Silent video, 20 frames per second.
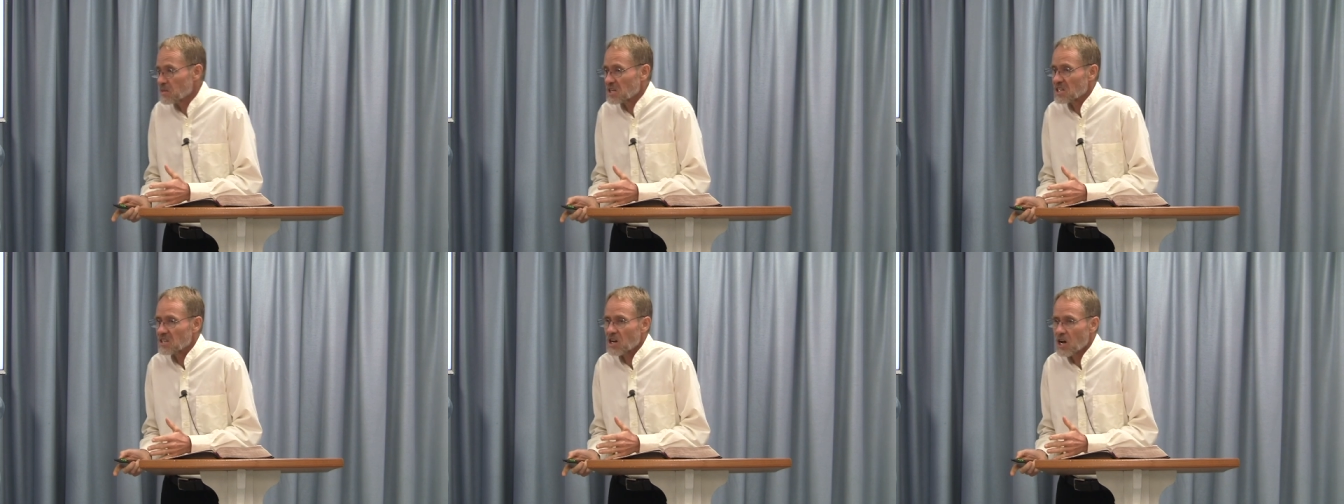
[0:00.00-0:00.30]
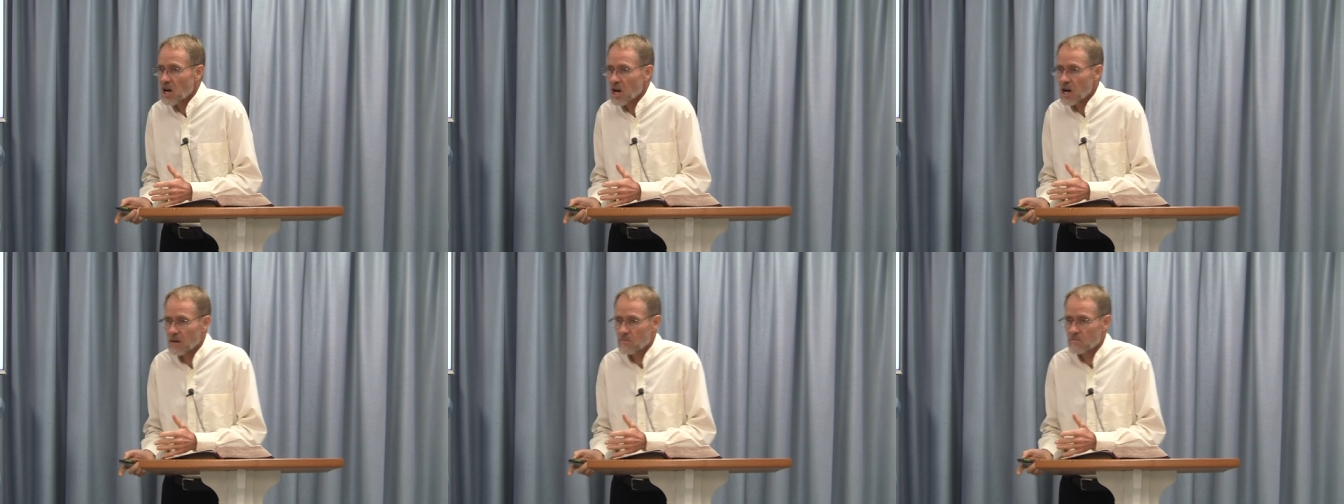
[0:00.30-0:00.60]

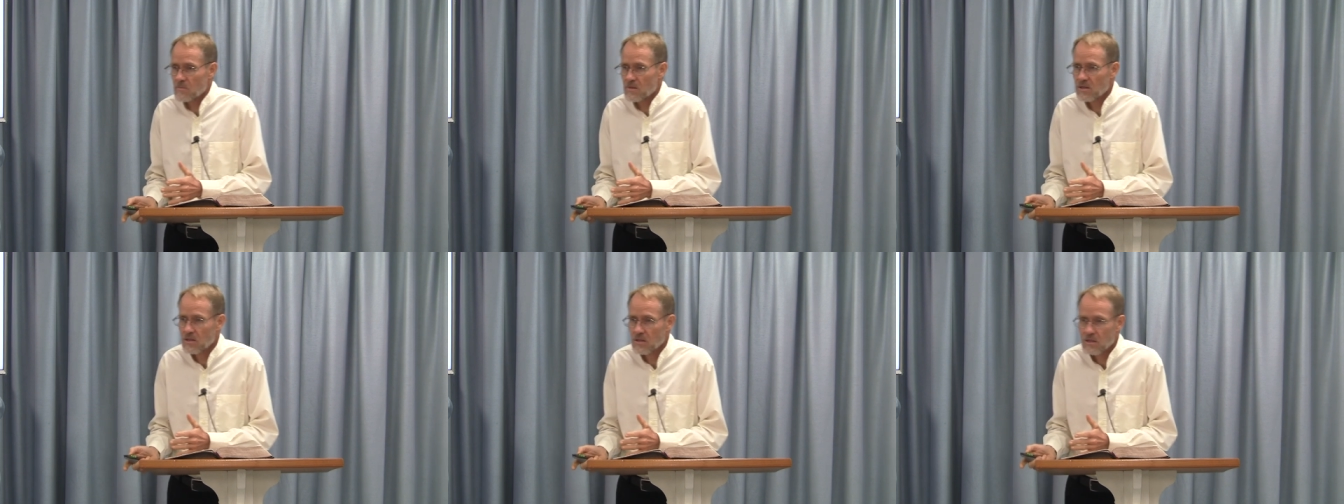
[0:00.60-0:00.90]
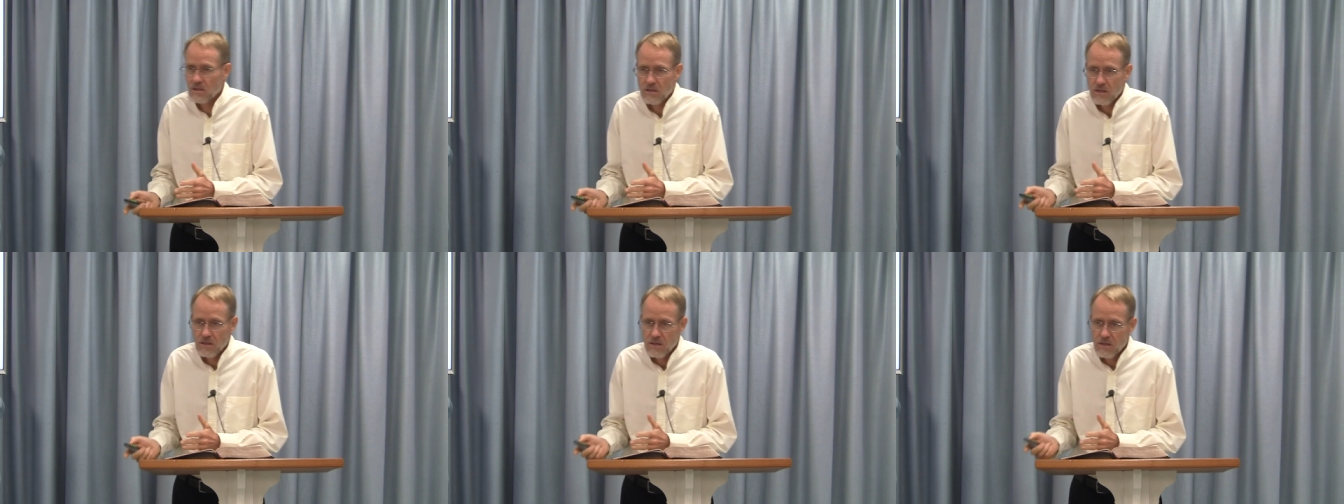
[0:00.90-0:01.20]
become
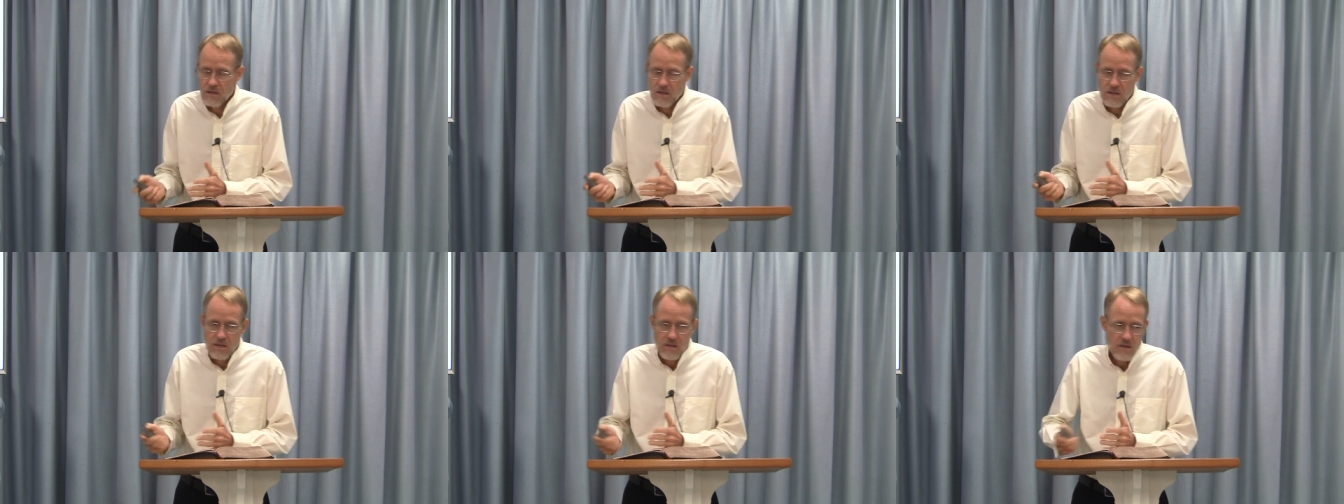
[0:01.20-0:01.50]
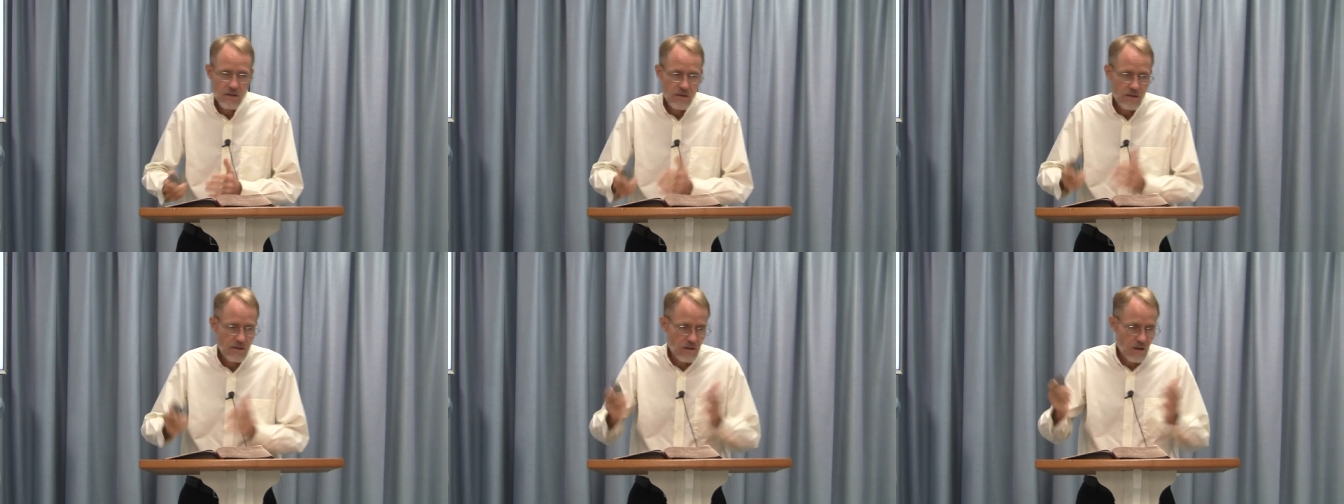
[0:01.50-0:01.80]

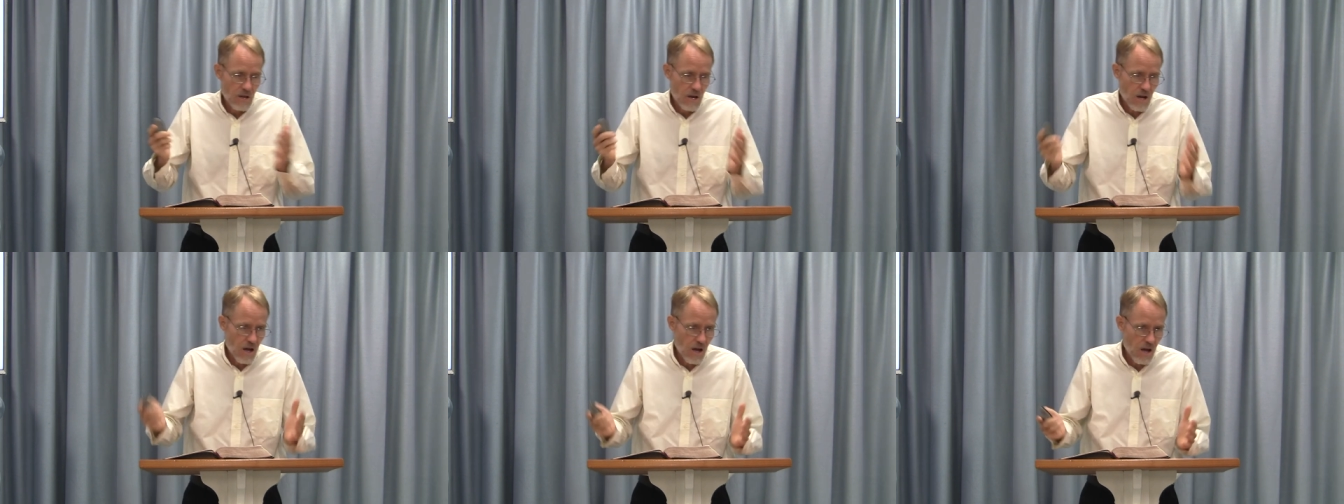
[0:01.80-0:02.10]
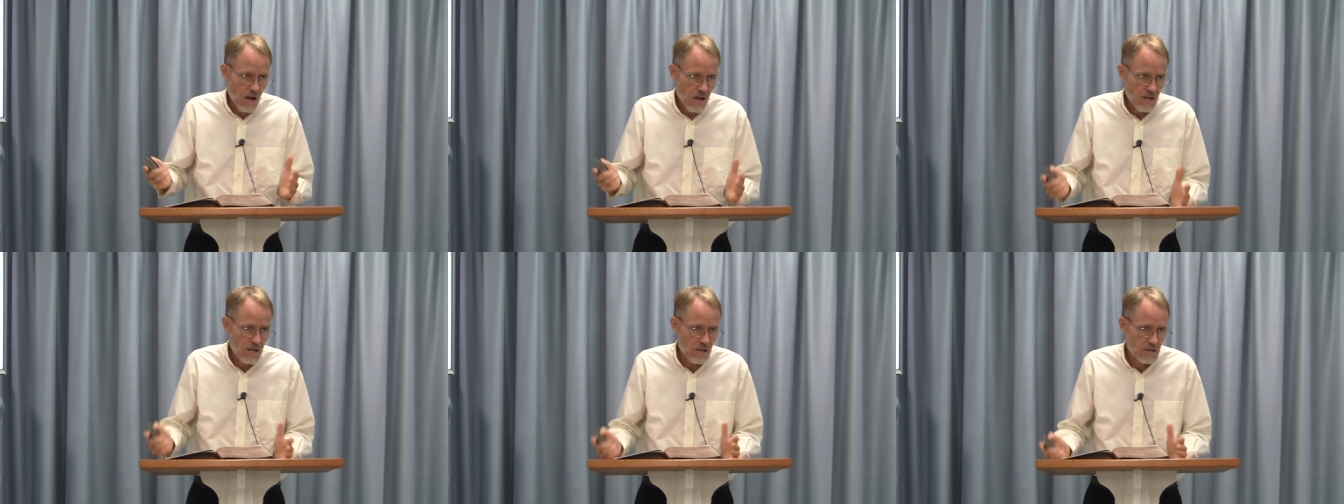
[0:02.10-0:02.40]

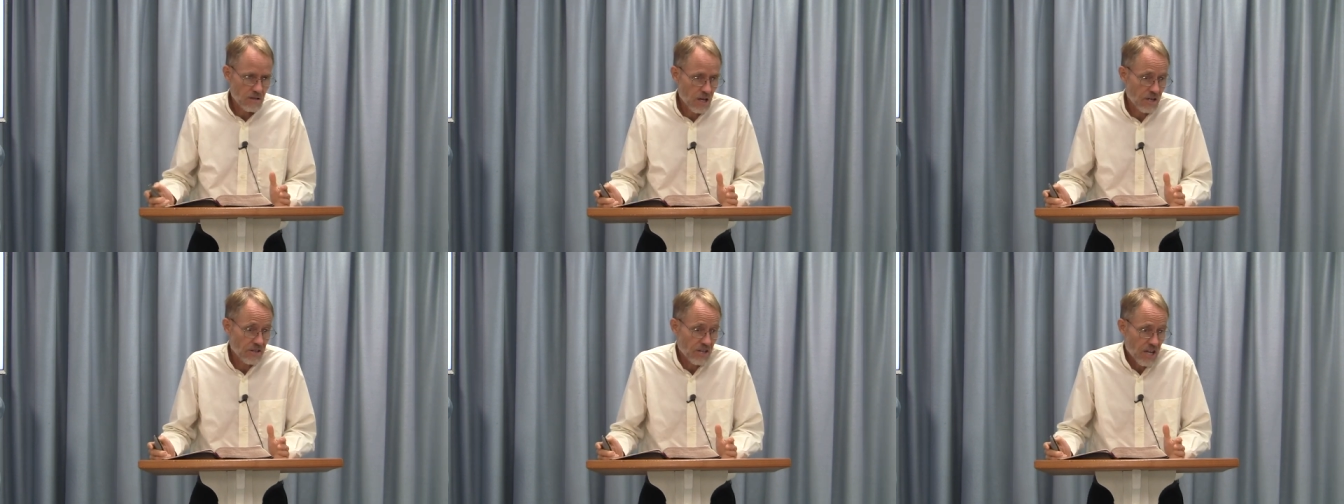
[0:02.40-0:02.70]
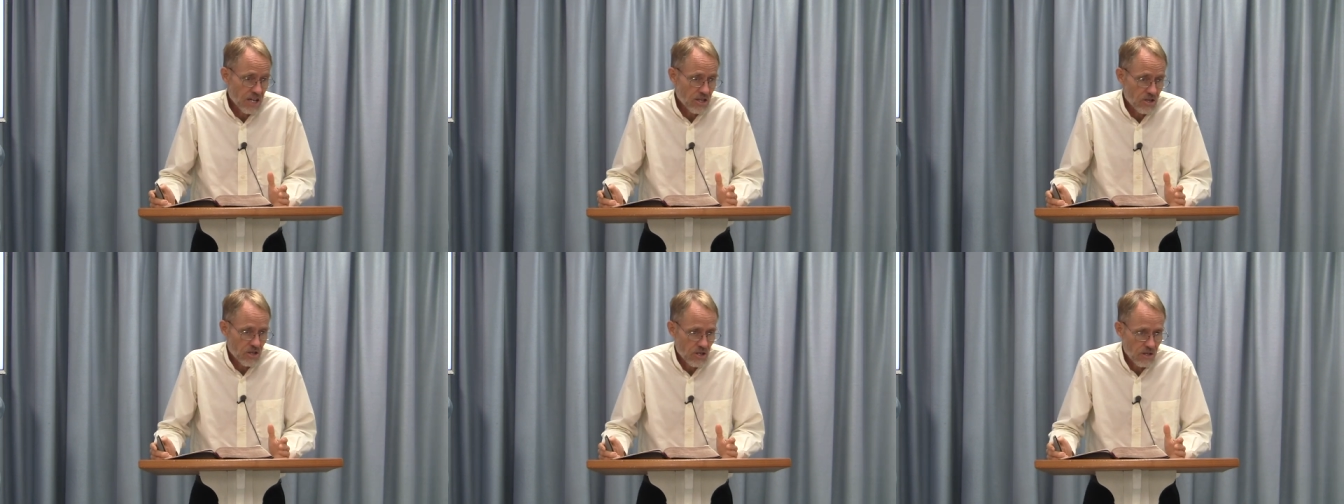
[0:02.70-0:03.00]
uh, a
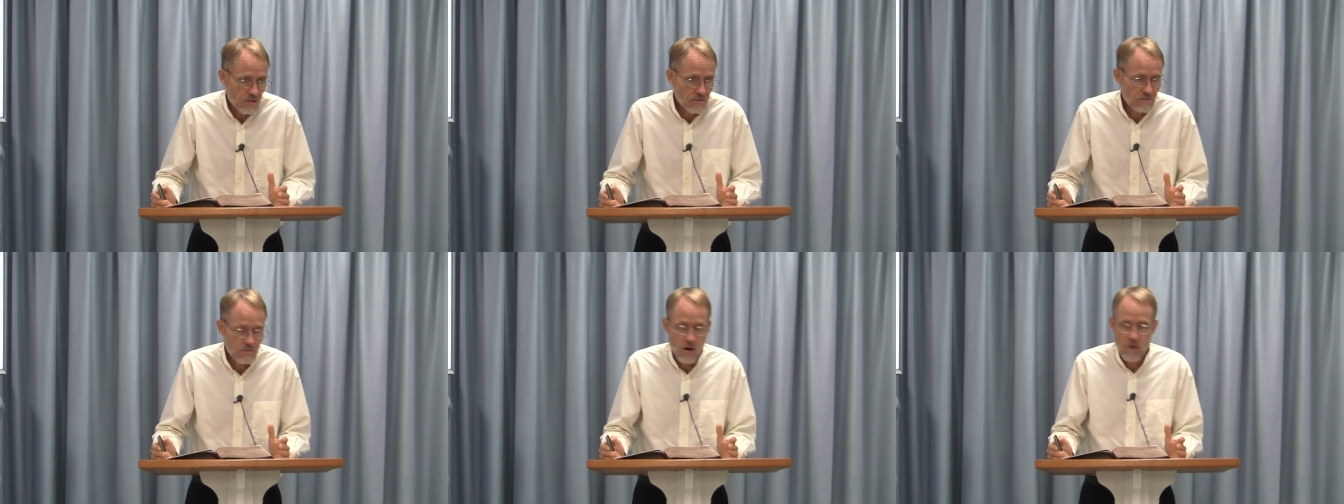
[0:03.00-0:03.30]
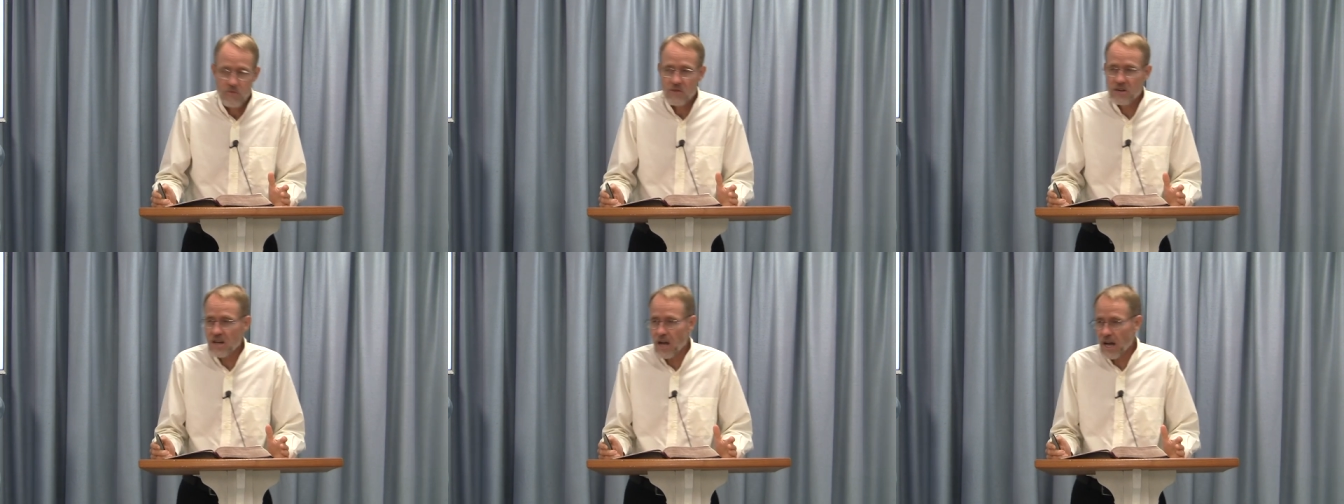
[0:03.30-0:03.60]
nation
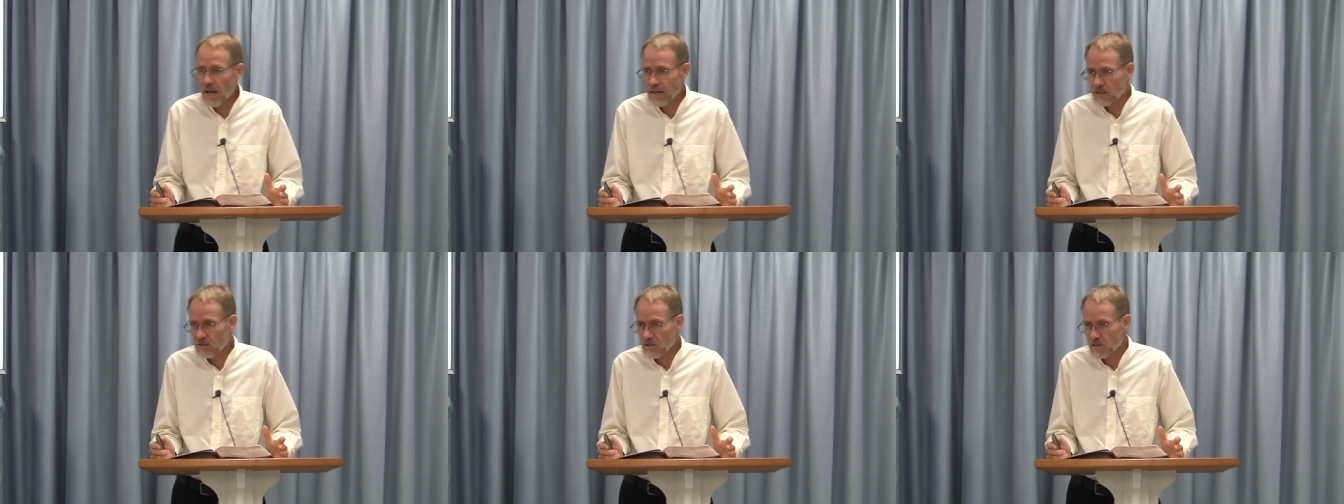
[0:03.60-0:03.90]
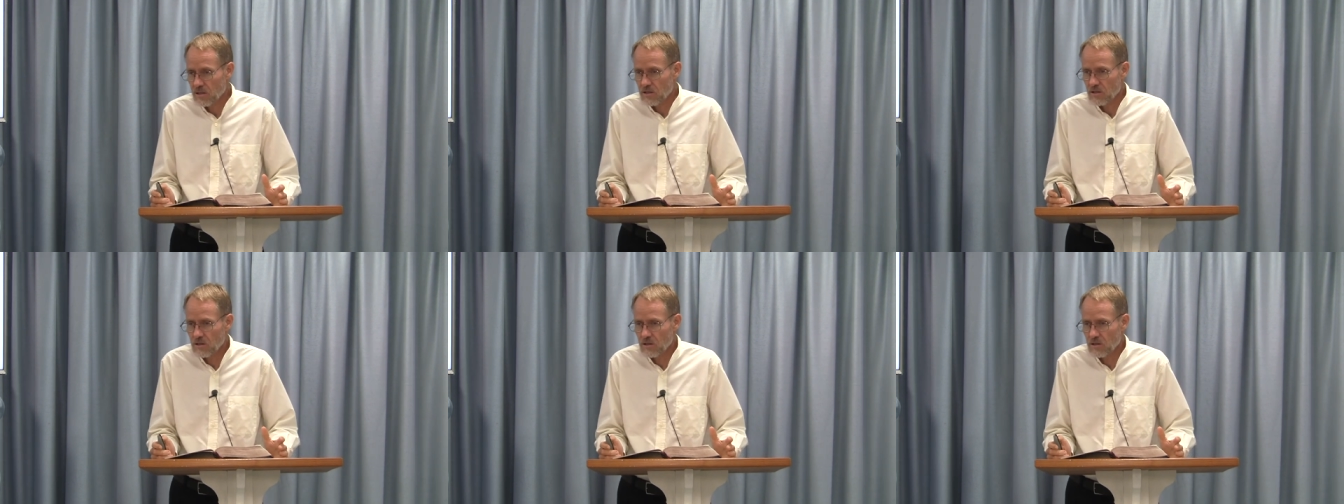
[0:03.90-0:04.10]
overnight.